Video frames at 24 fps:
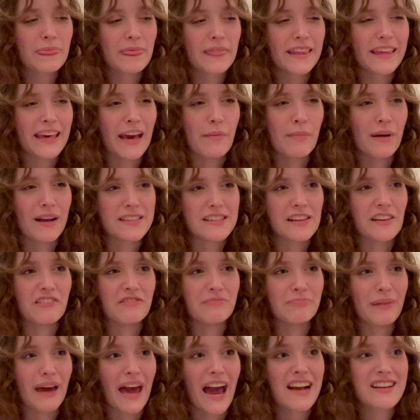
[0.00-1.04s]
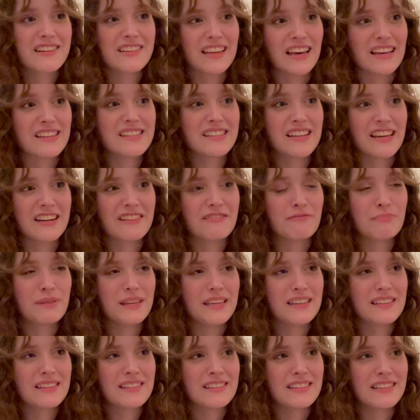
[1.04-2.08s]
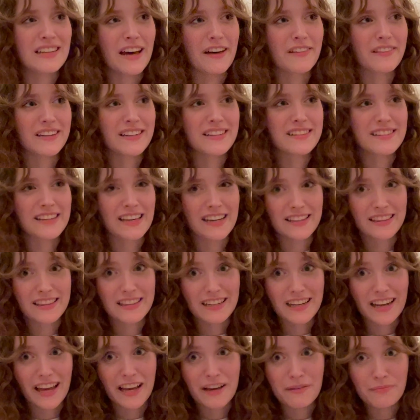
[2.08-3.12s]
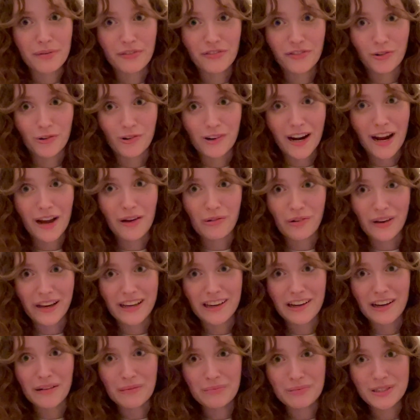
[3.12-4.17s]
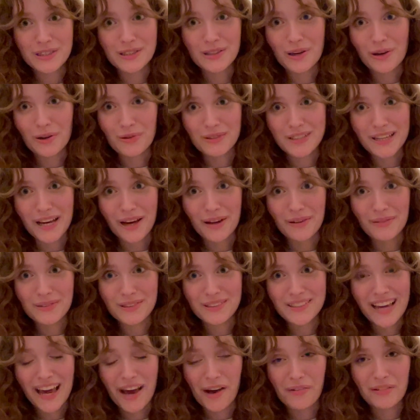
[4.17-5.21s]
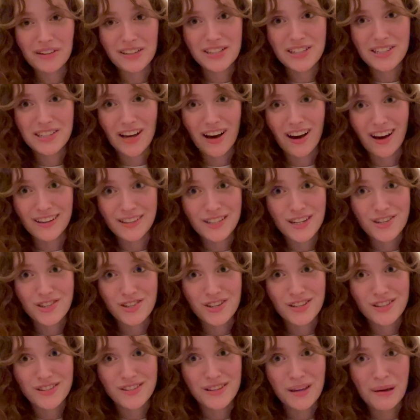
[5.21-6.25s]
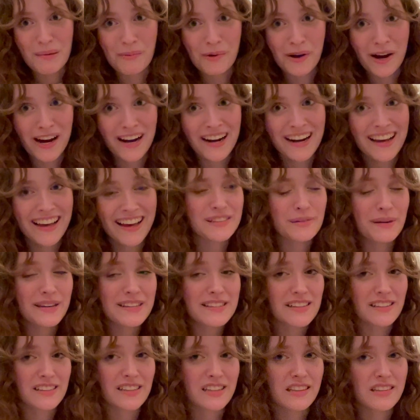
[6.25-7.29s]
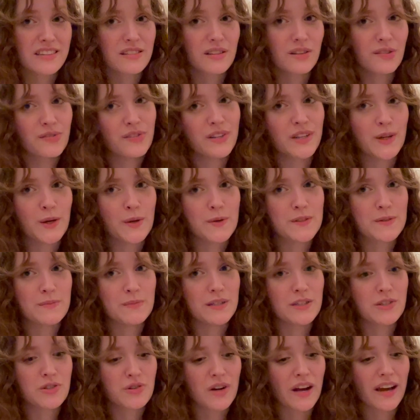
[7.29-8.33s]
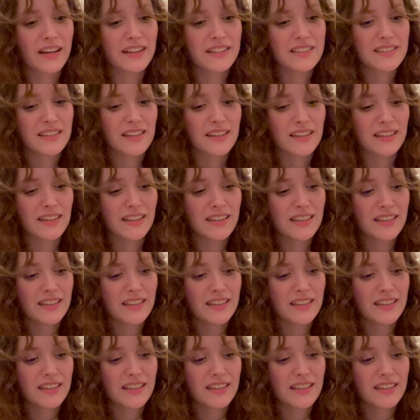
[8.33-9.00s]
get myself back to that state of peace now that it's like the night before I wake up to go downtown to audition somewhere. So basically this whole video is me trying to